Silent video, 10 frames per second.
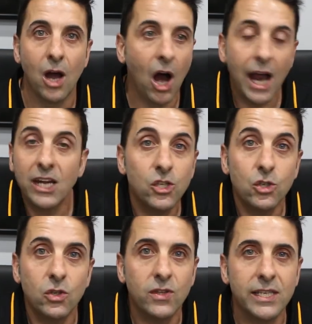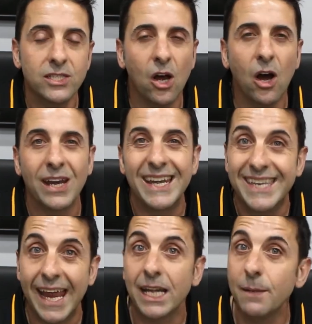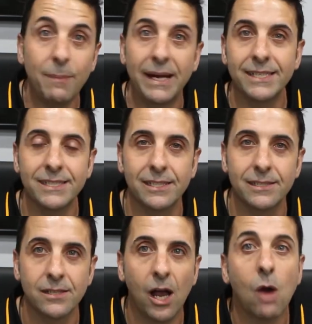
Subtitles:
I do this on a daily basis.